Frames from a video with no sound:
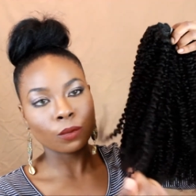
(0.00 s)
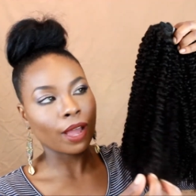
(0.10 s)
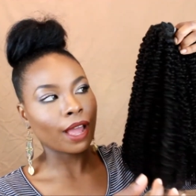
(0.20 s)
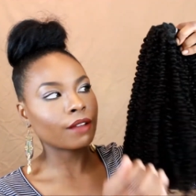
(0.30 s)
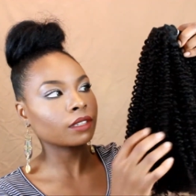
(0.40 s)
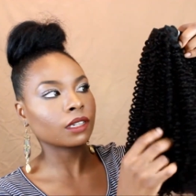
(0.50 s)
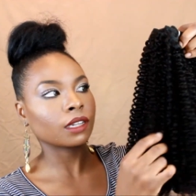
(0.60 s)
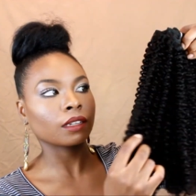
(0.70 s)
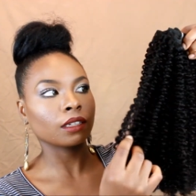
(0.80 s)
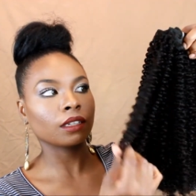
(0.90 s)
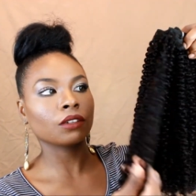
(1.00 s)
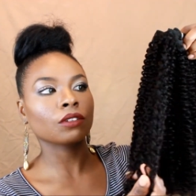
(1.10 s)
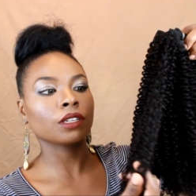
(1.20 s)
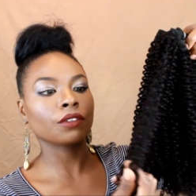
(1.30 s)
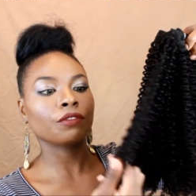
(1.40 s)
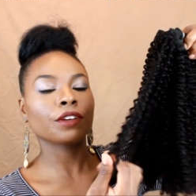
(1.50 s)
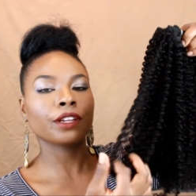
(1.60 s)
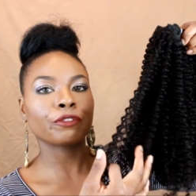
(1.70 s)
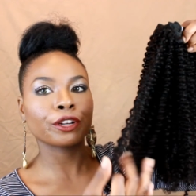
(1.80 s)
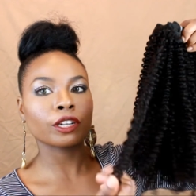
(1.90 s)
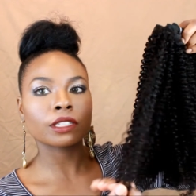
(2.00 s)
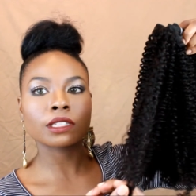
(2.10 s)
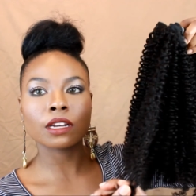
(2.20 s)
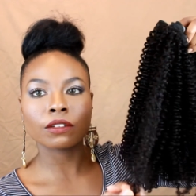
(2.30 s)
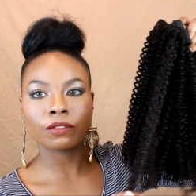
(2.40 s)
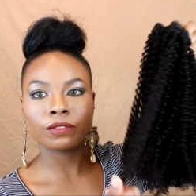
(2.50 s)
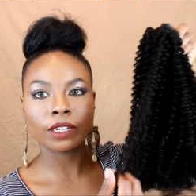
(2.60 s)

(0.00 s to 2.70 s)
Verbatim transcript: You would have to literally feel it for yourself.